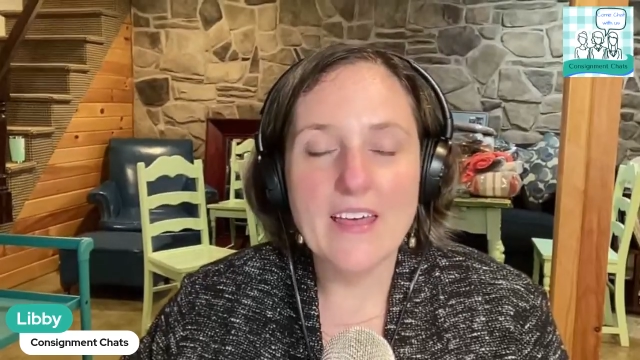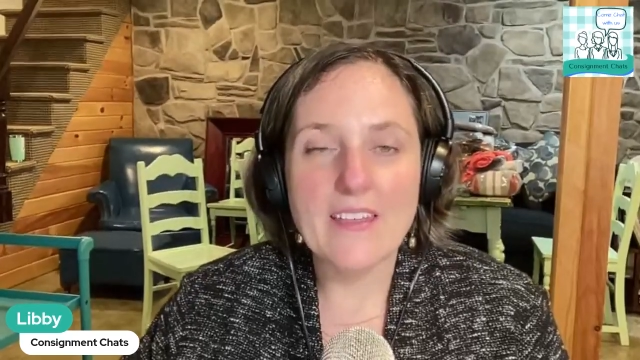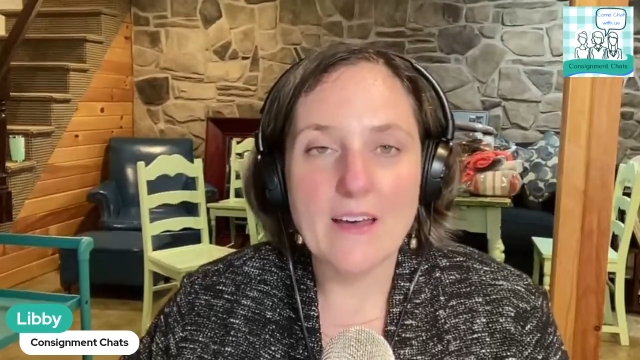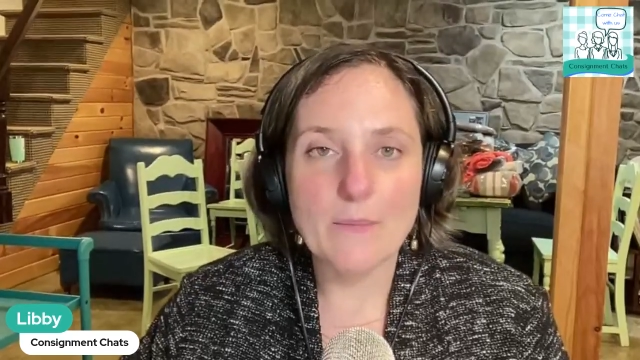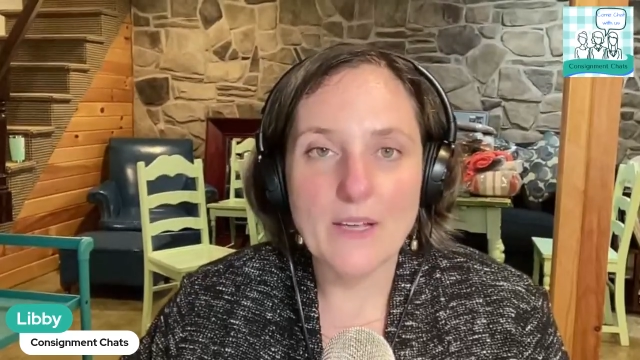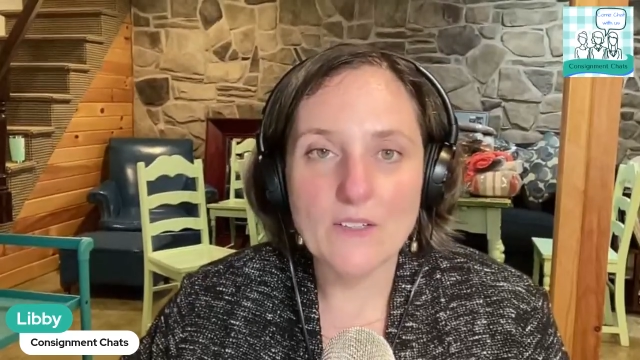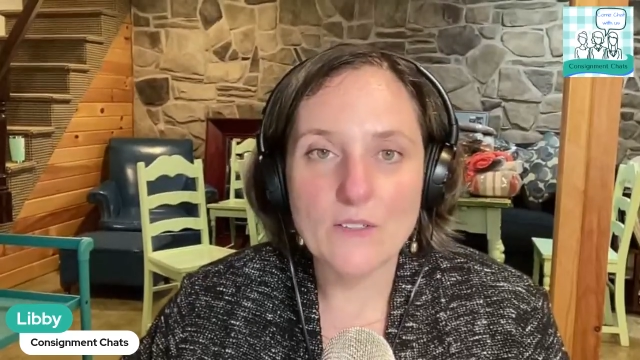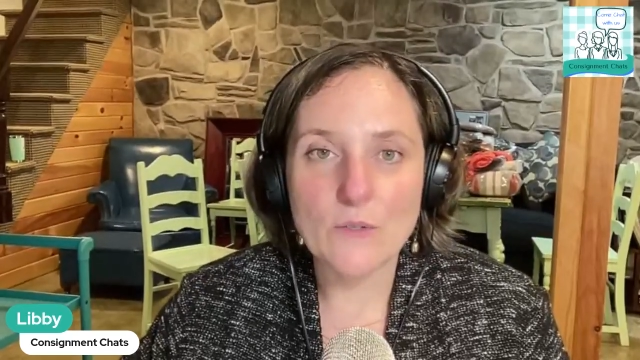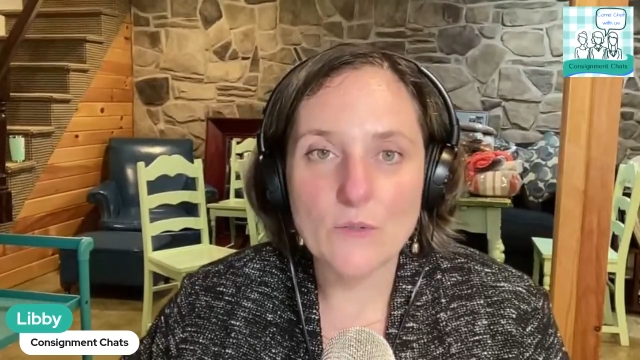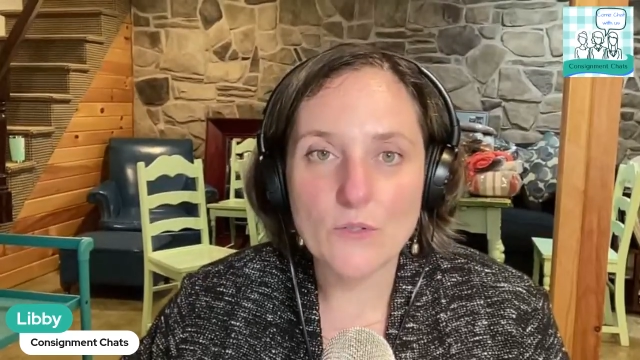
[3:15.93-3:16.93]
that makes
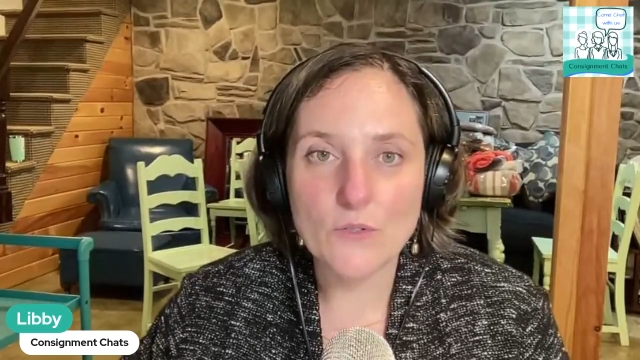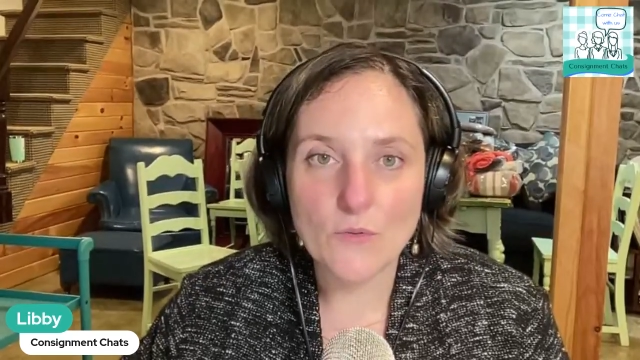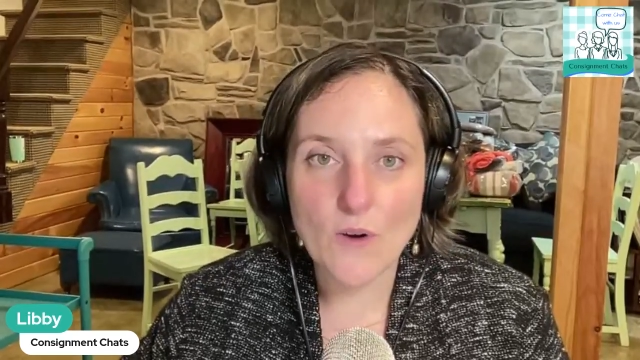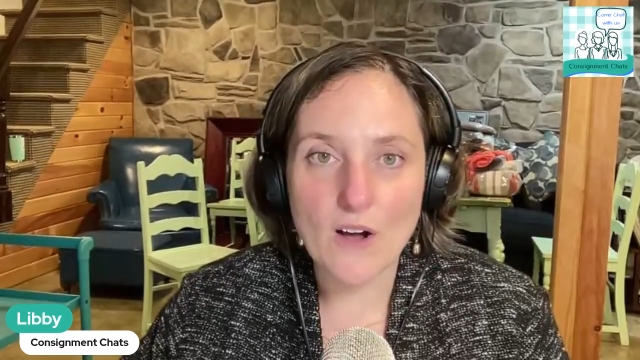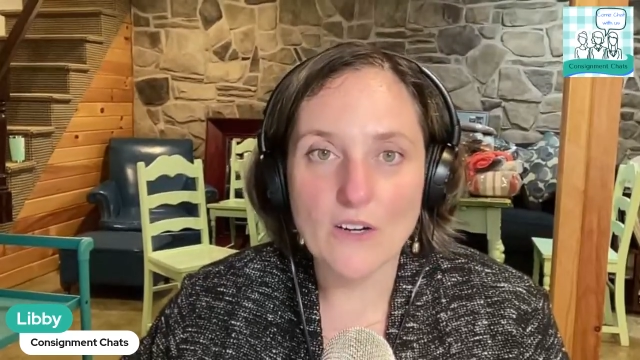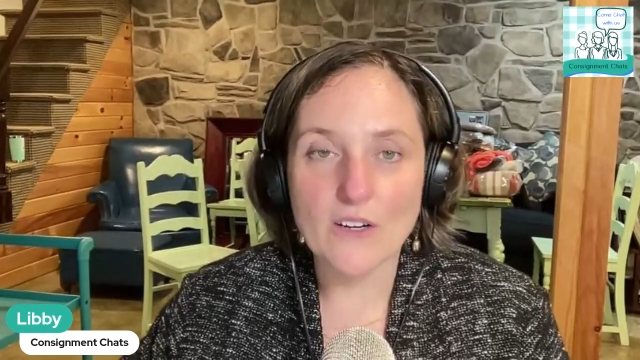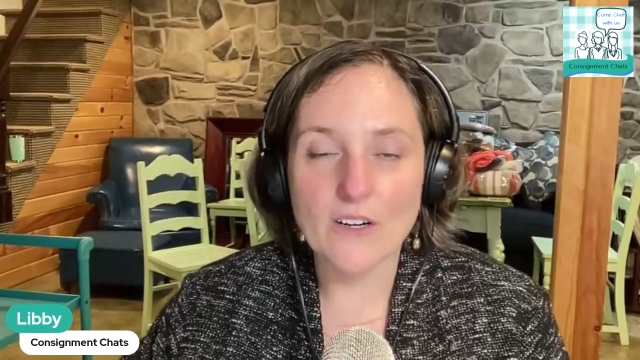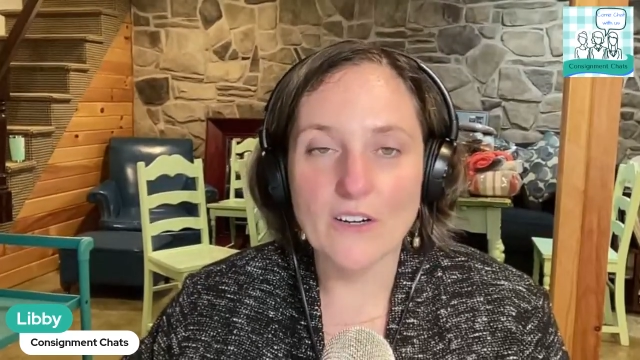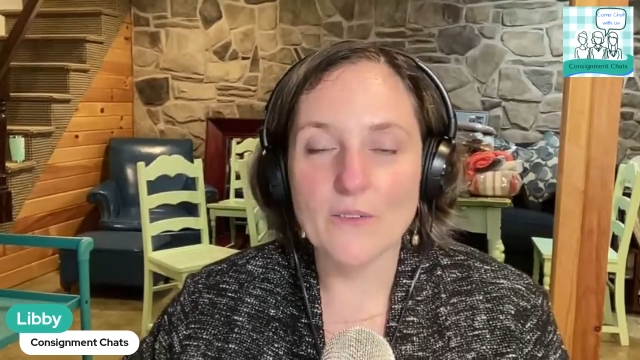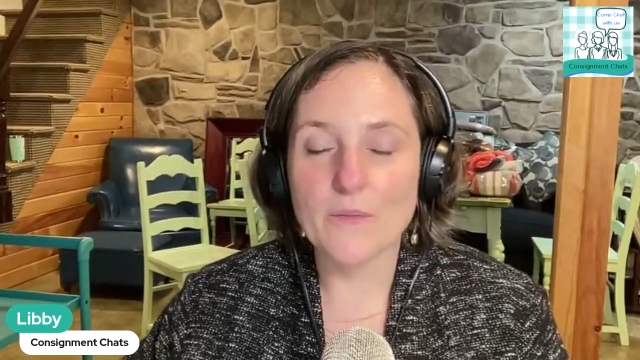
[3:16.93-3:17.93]
you
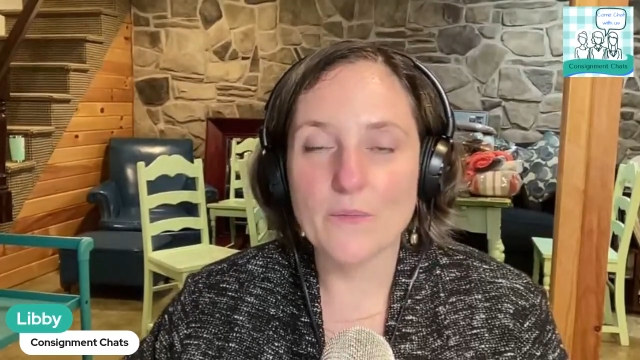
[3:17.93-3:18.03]
stronger.